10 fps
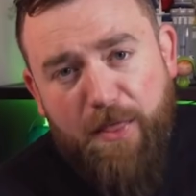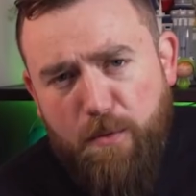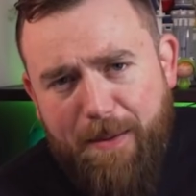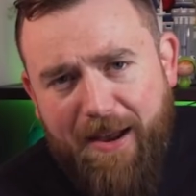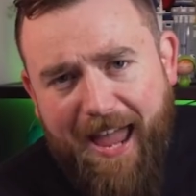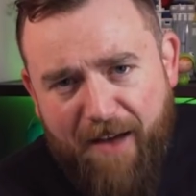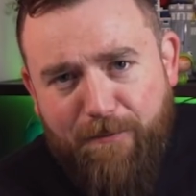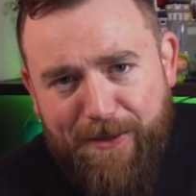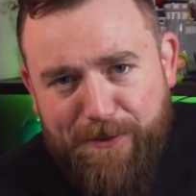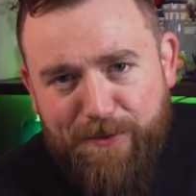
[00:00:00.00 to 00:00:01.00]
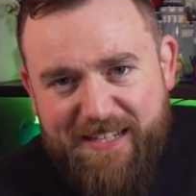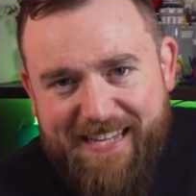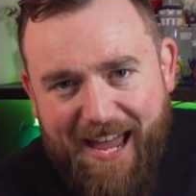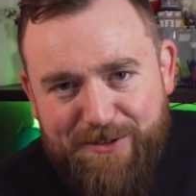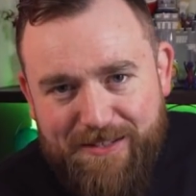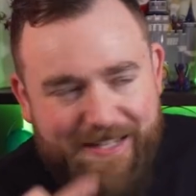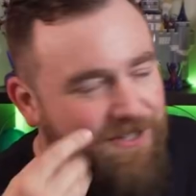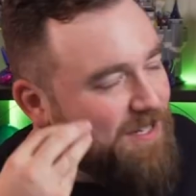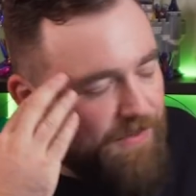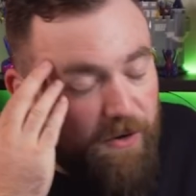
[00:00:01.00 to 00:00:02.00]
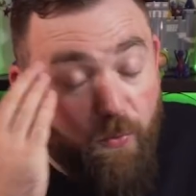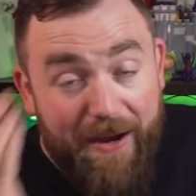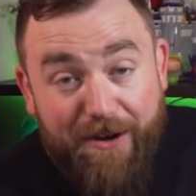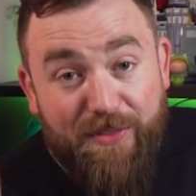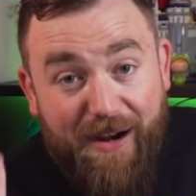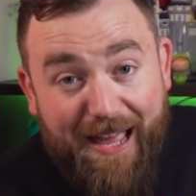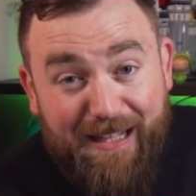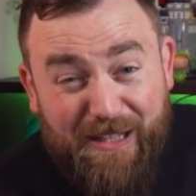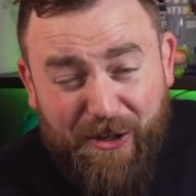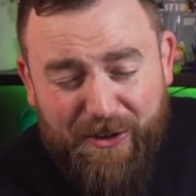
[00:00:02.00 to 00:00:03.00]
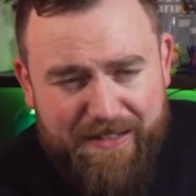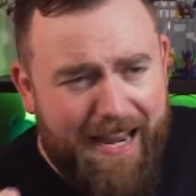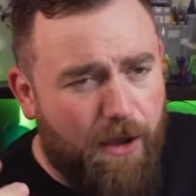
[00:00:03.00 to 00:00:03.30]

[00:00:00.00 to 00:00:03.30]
Now that we're about halfway through these houses, here's something weird that I learned.